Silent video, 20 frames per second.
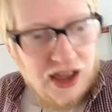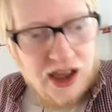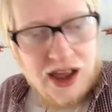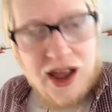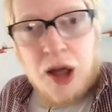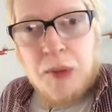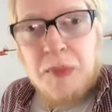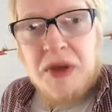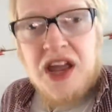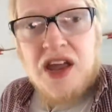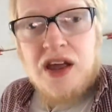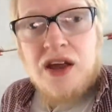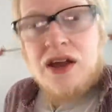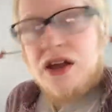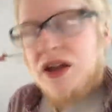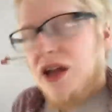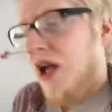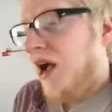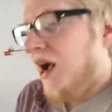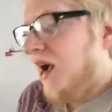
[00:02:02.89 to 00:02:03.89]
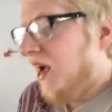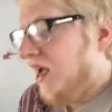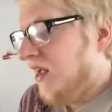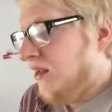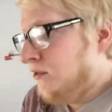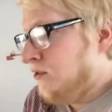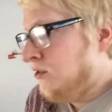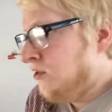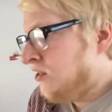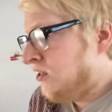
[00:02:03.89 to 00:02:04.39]
Yeah, I'm here
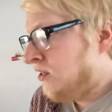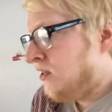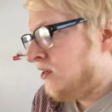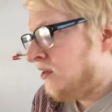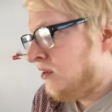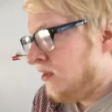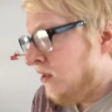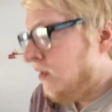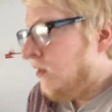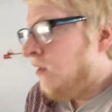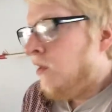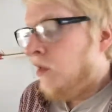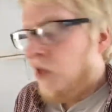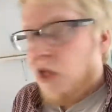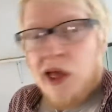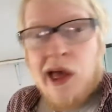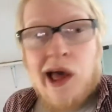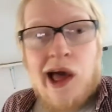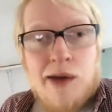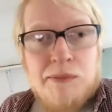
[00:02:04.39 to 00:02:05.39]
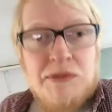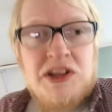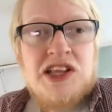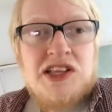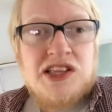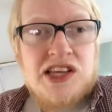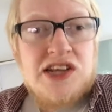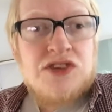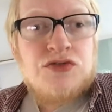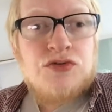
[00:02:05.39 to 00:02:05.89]
and I'm in the
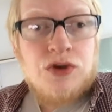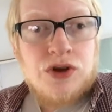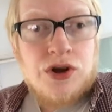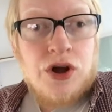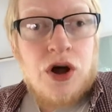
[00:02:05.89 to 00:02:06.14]
need for a